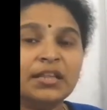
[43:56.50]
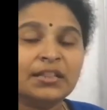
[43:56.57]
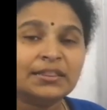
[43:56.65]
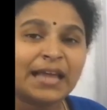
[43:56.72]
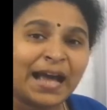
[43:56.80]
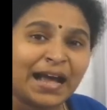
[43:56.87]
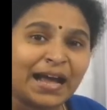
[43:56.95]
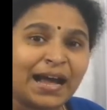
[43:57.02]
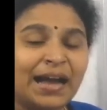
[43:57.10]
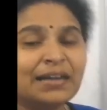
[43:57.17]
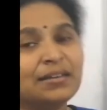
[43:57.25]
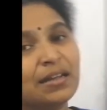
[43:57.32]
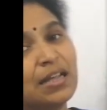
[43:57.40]
then
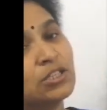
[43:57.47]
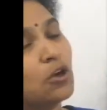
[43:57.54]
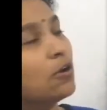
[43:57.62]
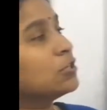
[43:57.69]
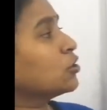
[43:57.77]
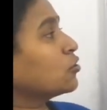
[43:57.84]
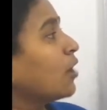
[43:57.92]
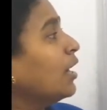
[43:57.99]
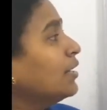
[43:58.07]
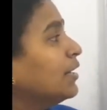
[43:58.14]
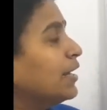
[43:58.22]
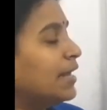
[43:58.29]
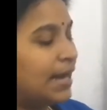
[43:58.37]
that is also
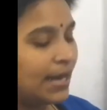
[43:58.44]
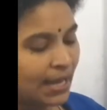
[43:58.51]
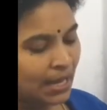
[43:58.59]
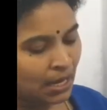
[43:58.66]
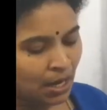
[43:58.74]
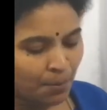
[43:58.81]
called DNA